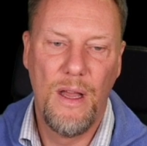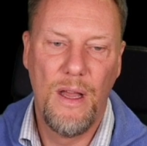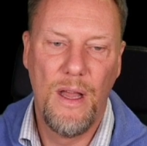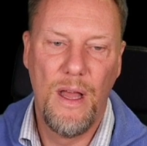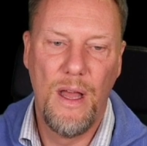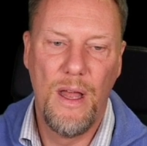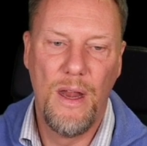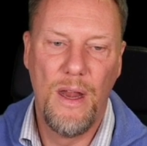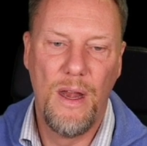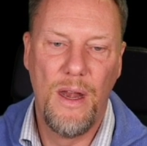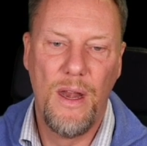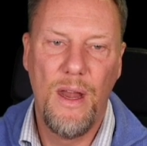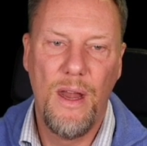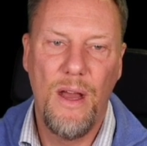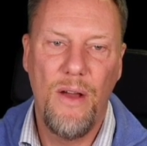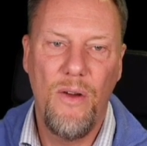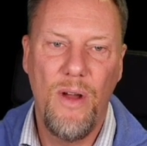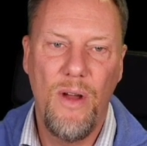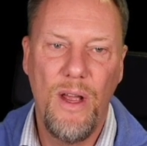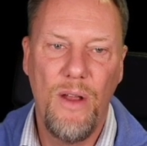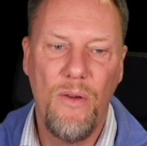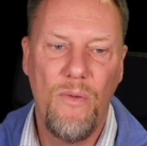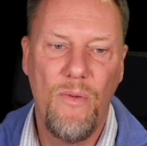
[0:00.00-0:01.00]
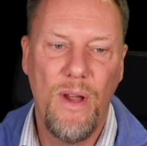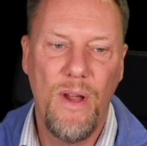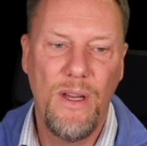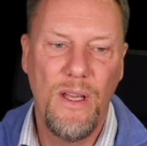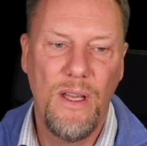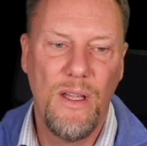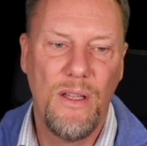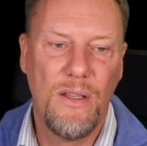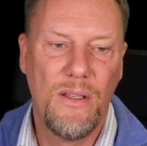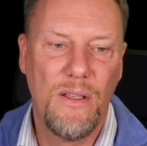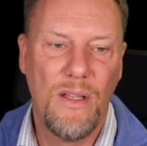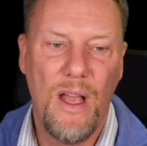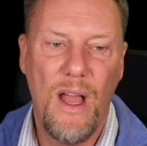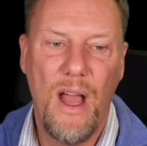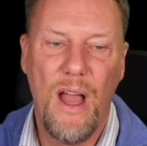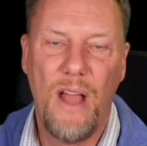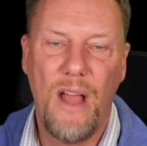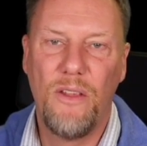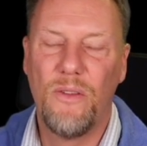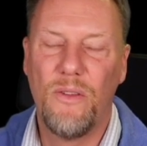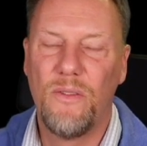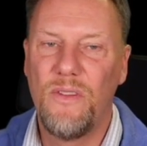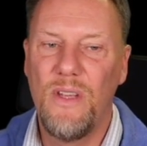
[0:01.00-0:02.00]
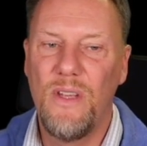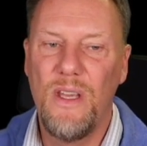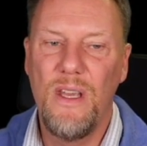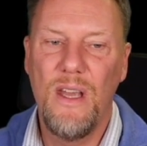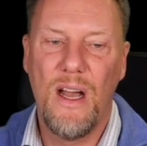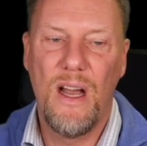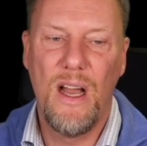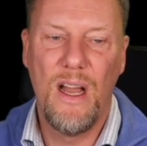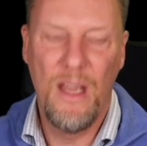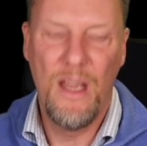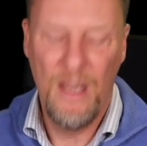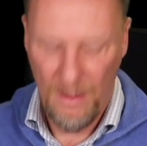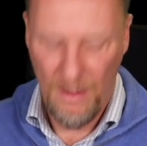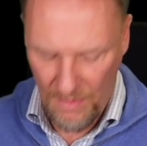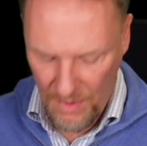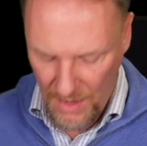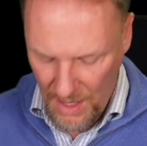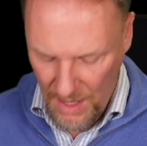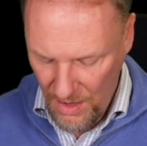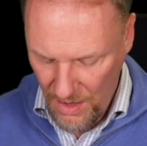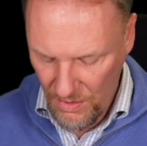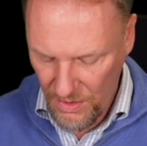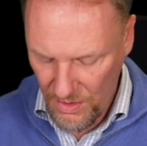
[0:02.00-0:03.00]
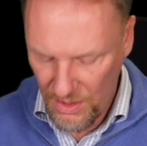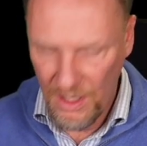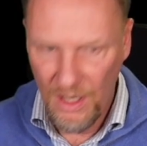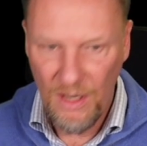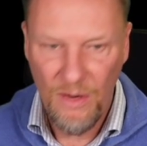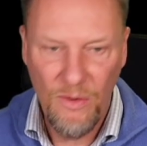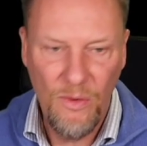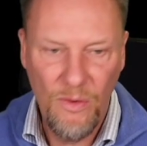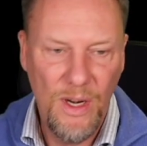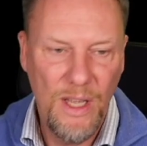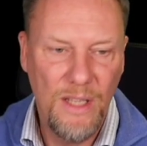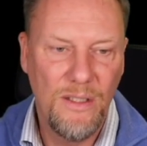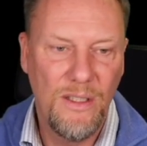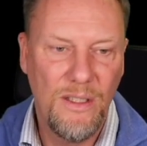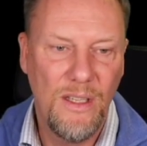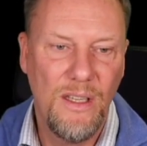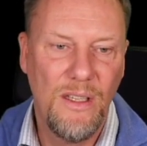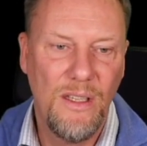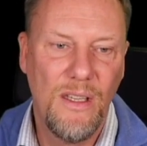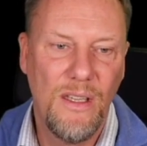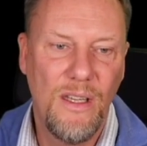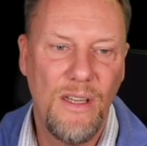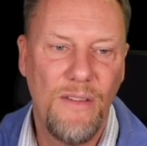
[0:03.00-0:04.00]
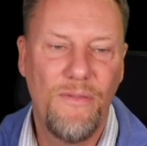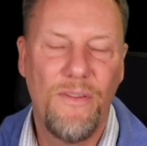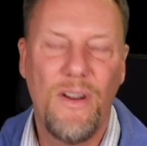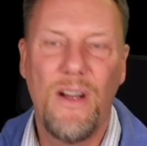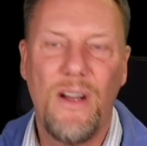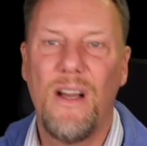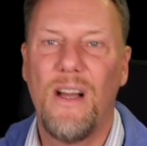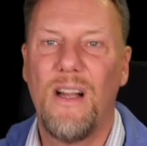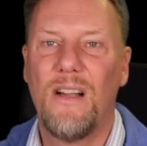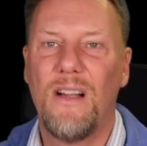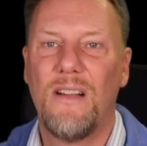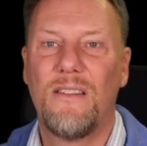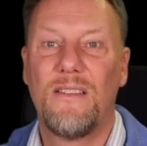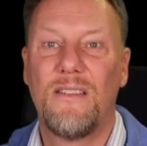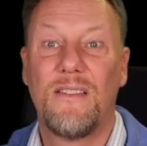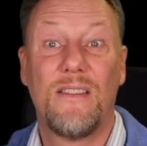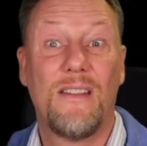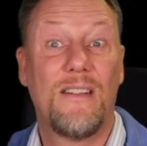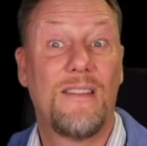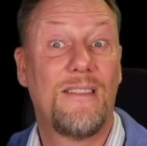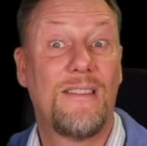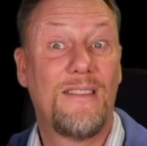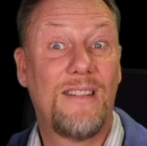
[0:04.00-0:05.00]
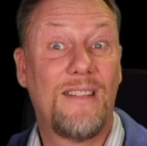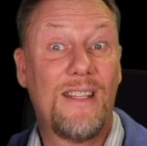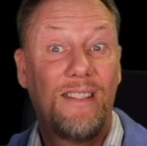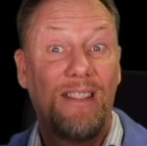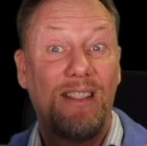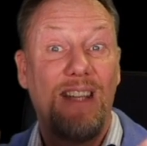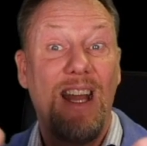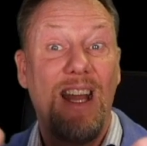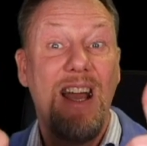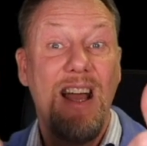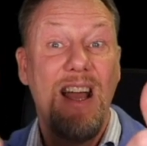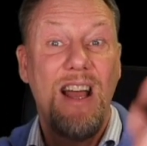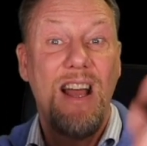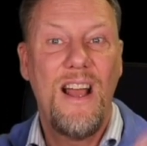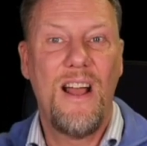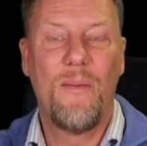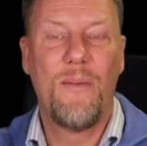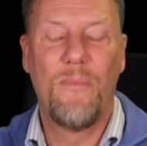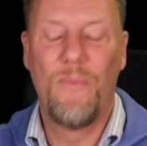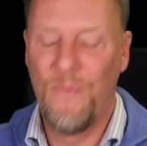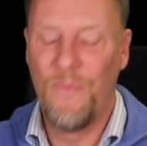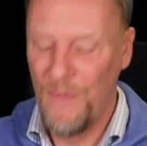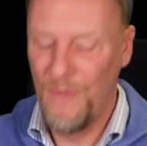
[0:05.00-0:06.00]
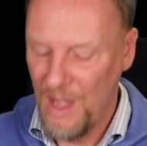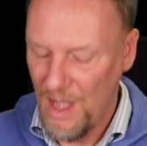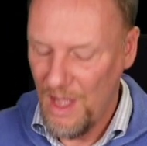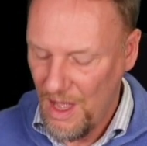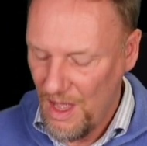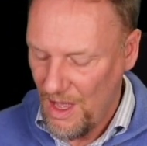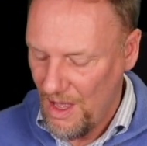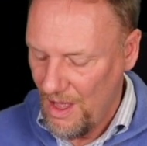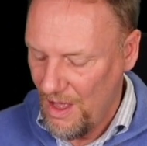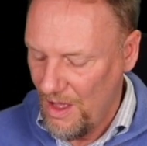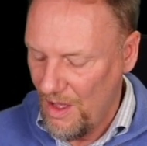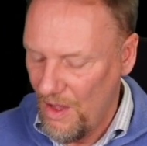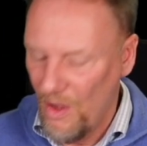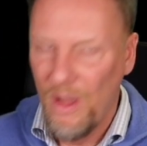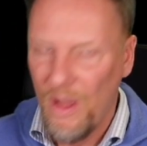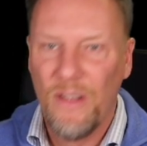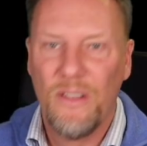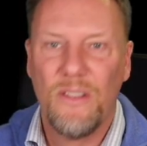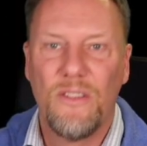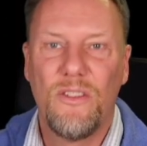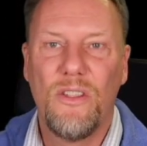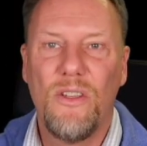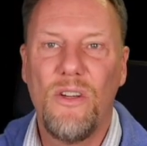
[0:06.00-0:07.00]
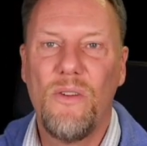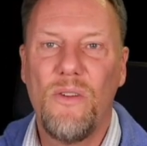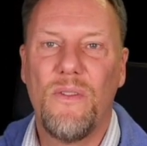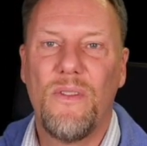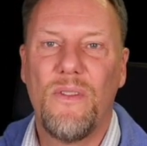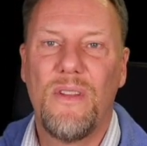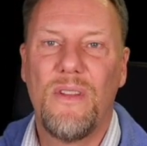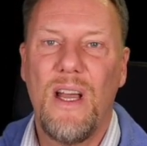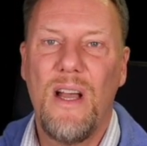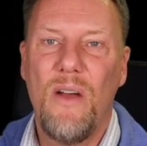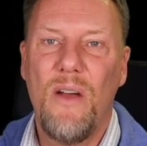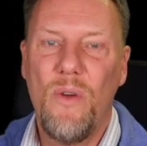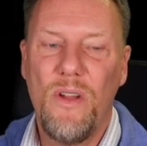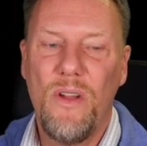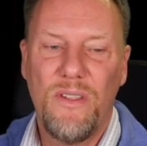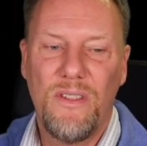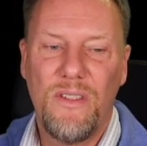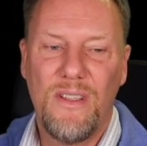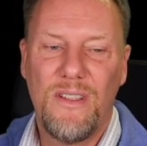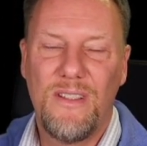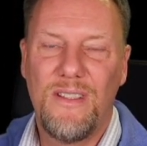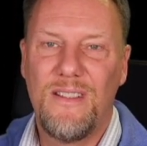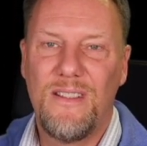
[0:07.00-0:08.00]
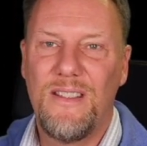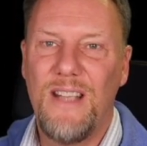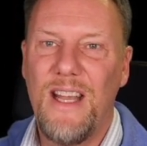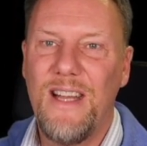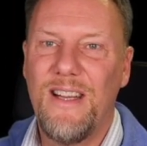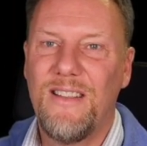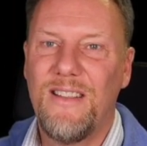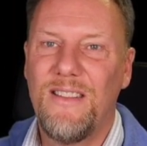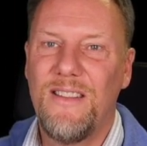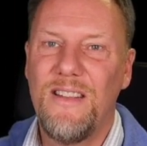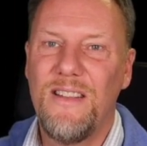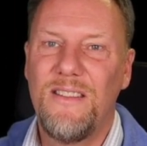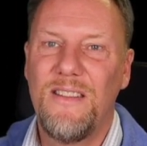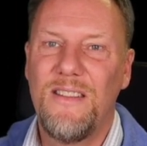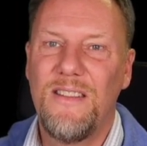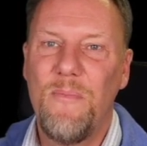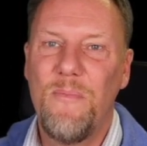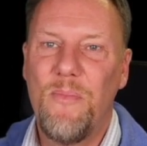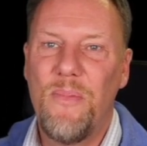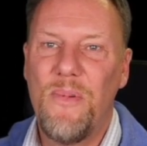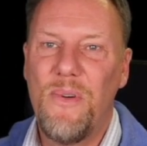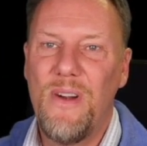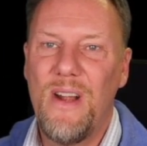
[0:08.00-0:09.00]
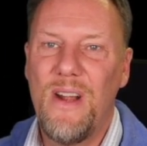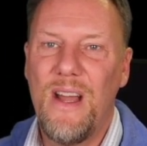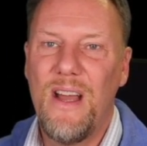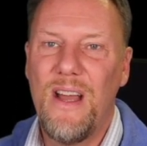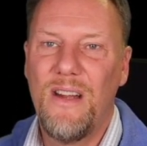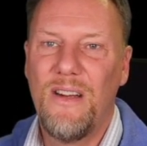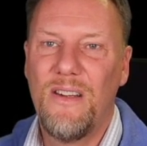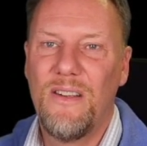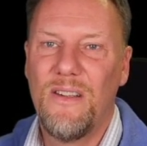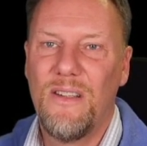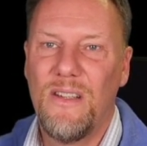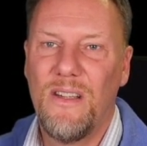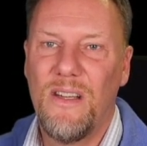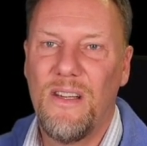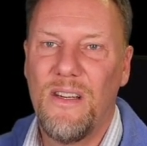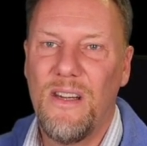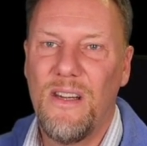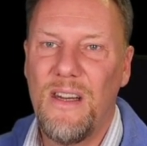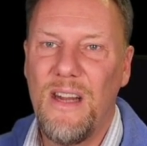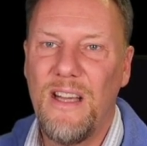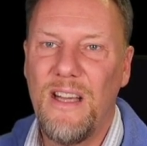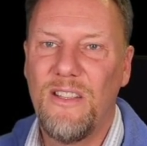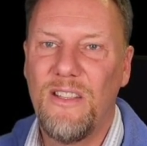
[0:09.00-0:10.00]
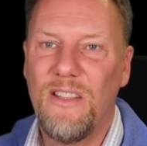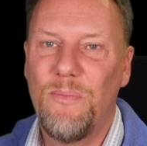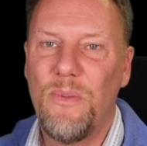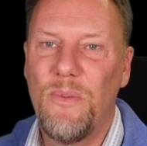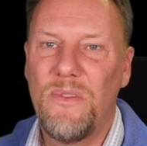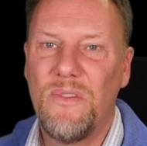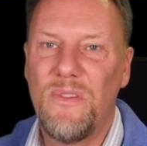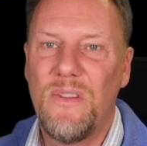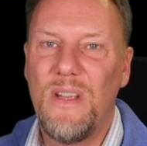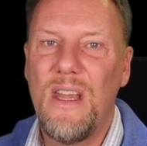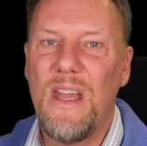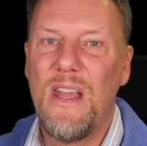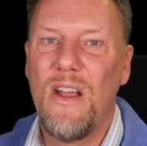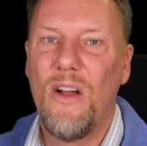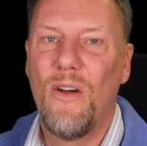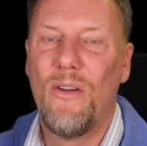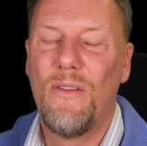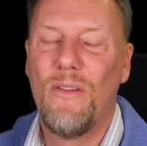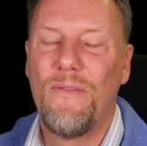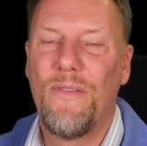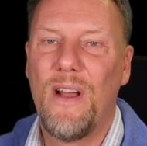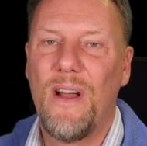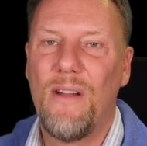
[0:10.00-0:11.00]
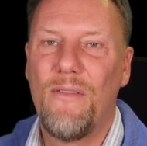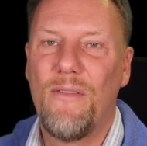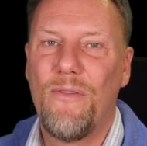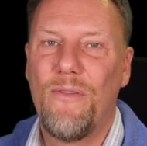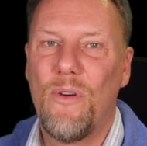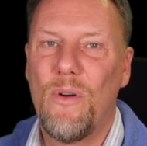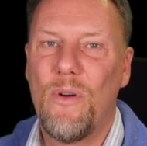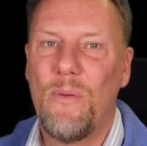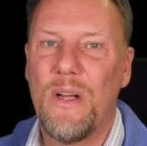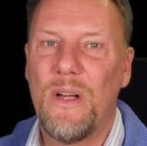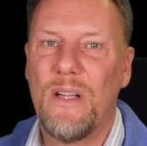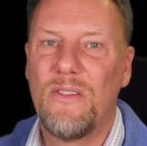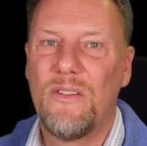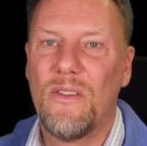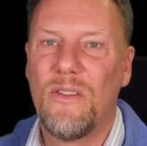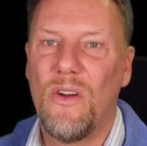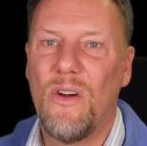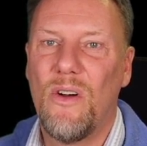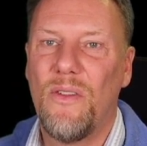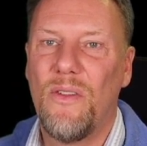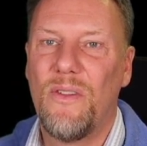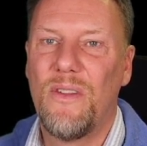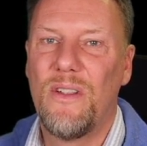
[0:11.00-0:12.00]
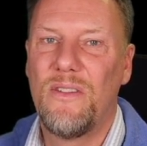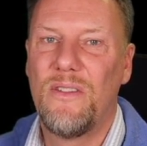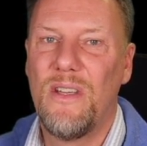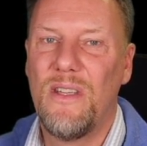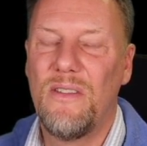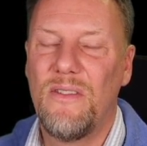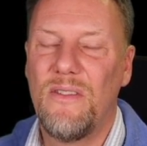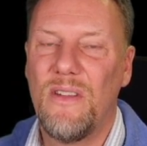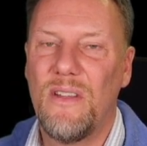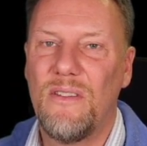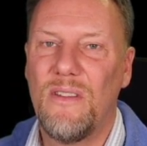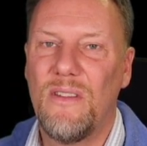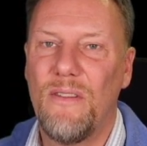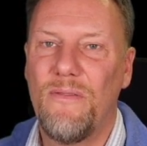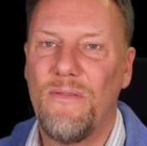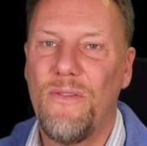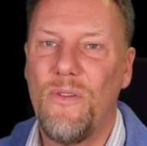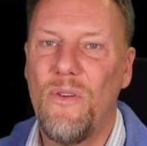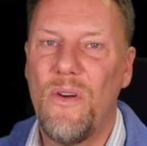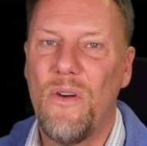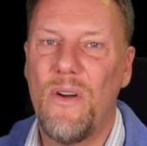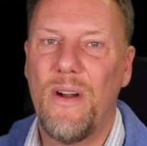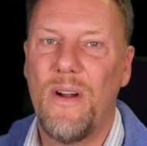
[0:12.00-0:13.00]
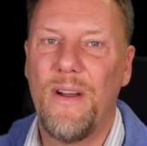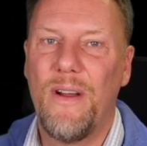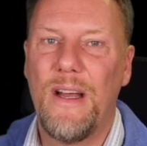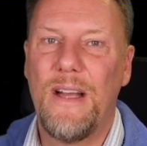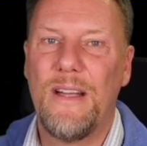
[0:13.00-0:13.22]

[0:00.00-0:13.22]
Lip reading: And now I run it, and you see I am now generating the files. Ta-dam! So that was sexy zipper and an expose on file formats on the C64.